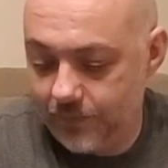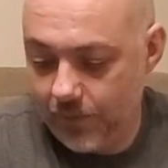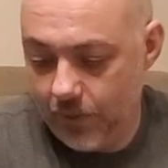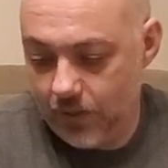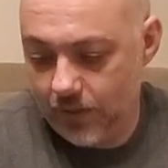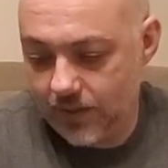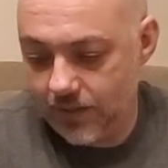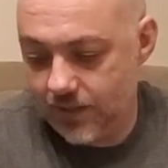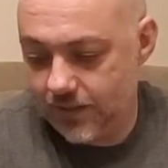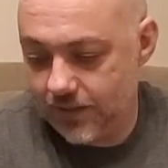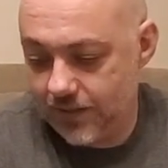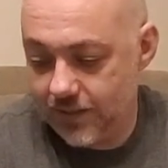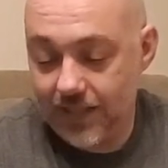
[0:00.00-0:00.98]
books
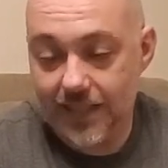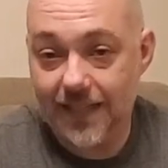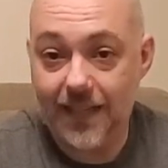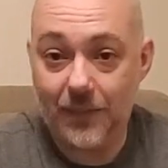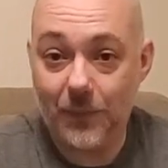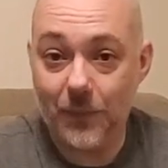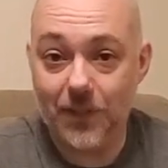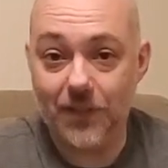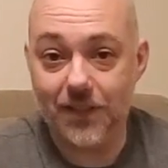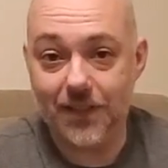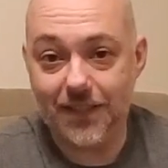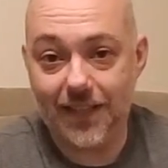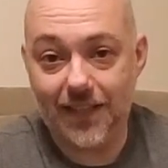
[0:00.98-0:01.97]
because I can't whittle
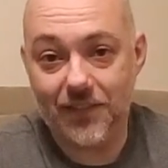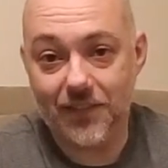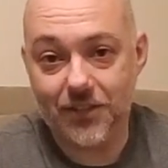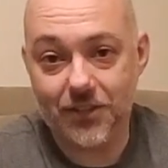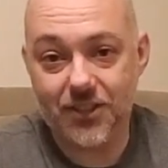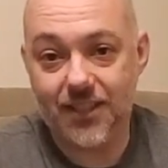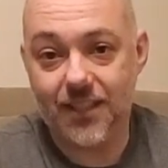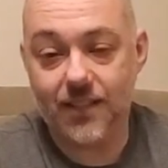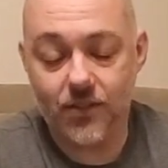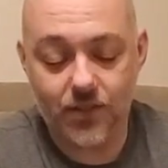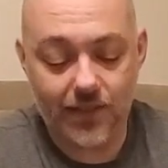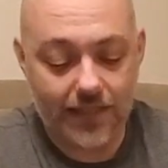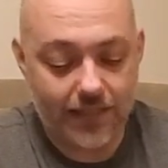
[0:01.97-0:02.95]
it down to just 10,
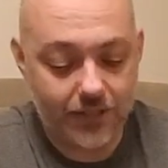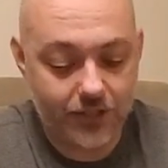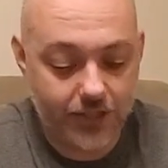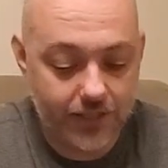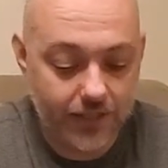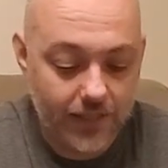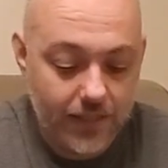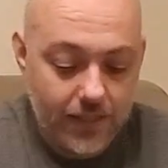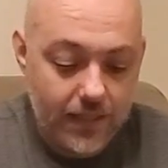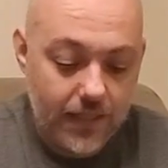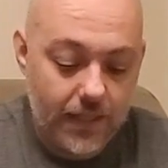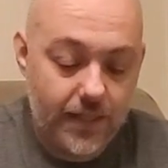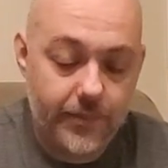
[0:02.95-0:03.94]
so I got to cheat.
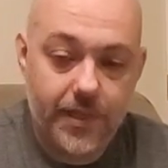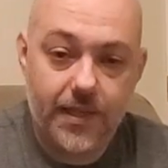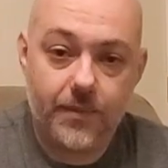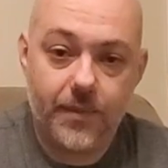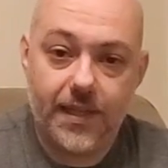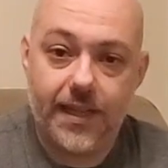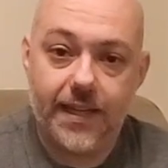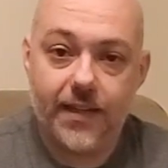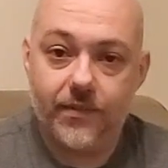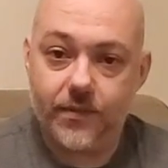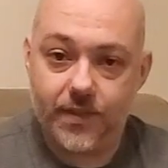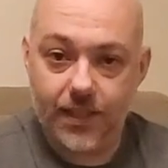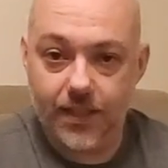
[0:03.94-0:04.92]
But I'm going to
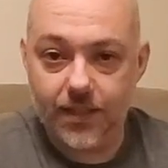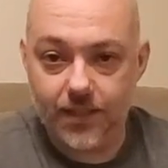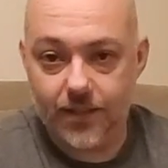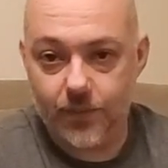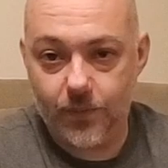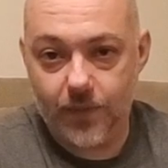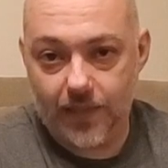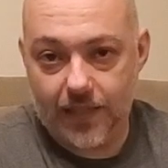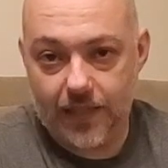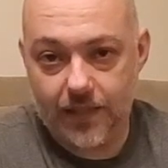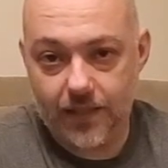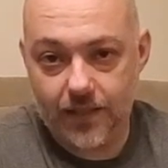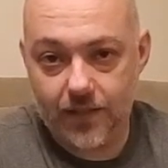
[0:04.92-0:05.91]
have 10 what I
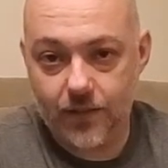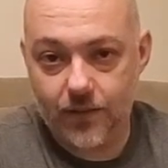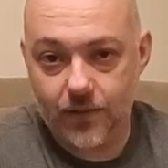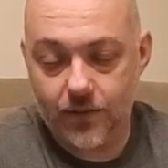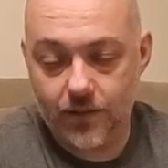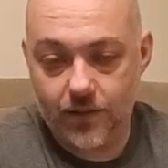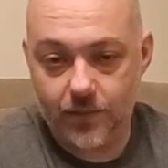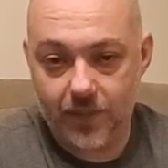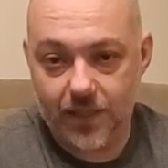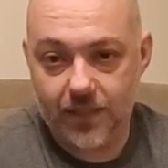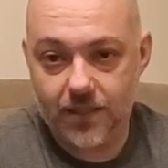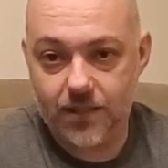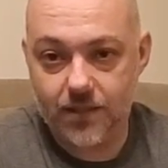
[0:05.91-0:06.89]
think are the
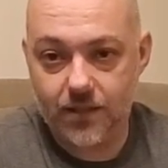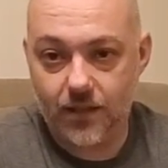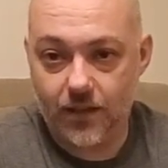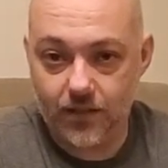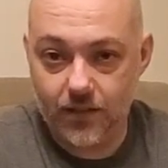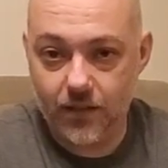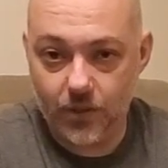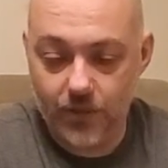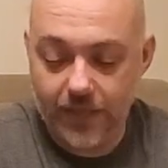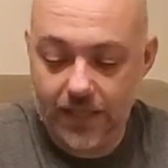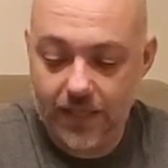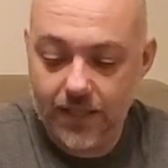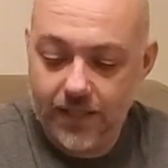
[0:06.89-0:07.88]
best
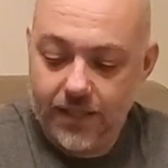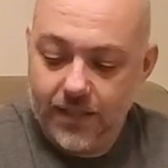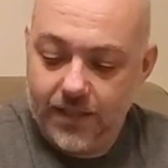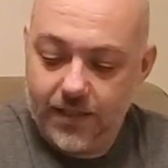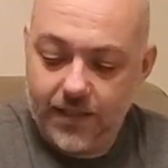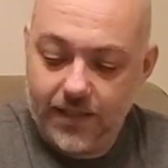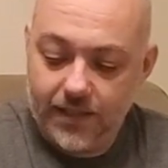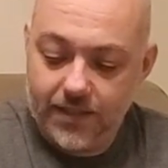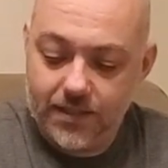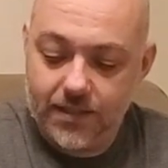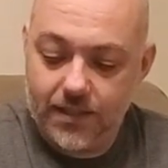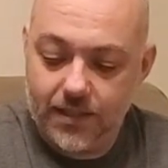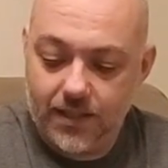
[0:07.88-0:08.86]
ongoing
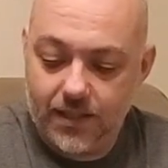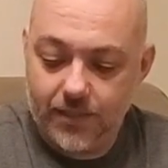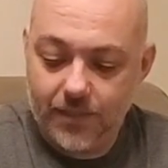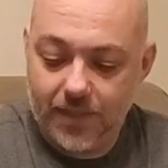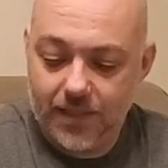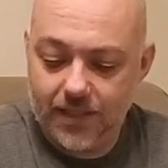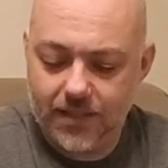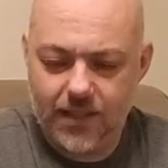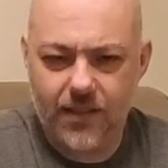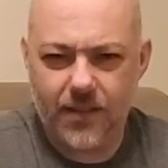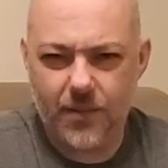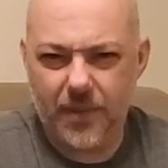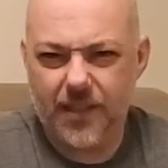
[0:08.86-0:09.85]
things, not
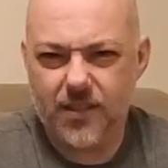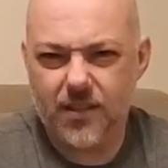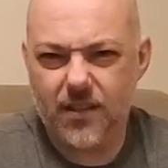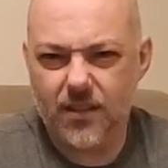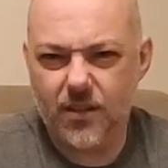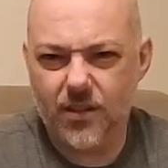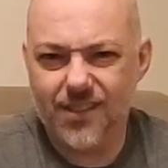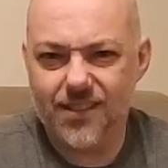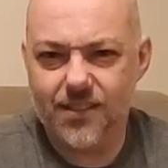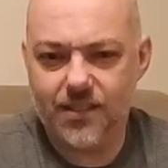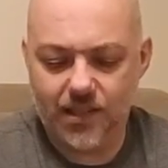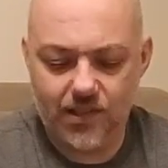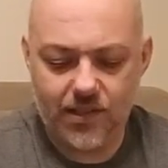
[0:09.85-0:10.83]
necessarily the best ongoing
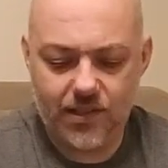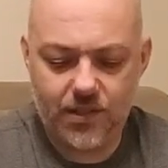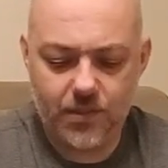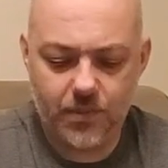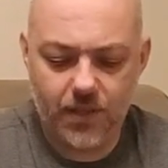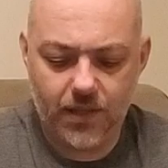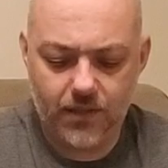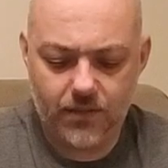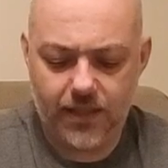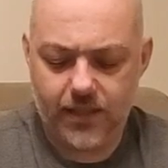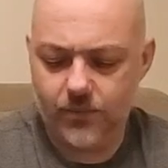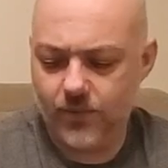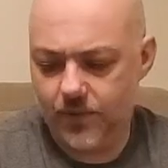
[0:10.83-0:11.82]
series, but
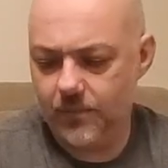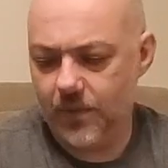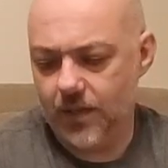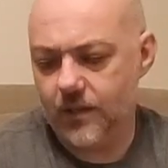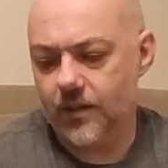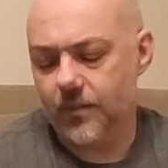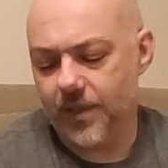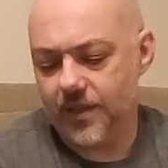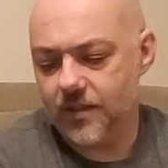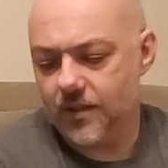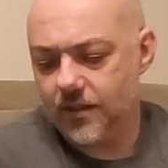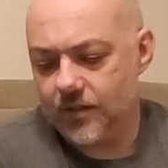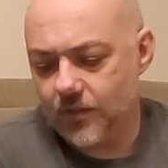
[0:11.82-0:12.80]
like with manga, the
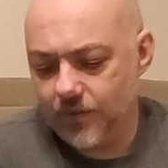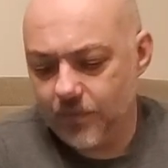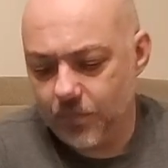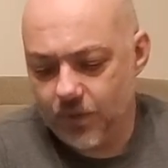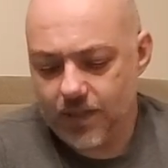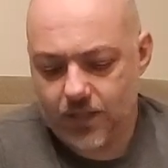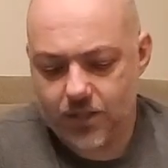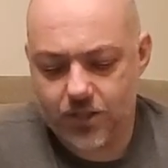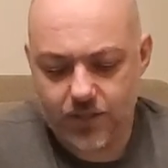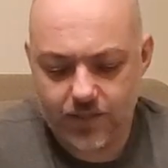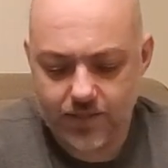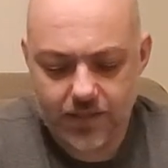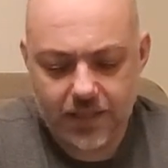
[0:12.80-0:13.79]
best ongoing
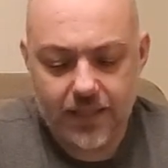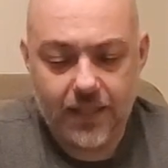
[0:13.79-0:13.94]
productions,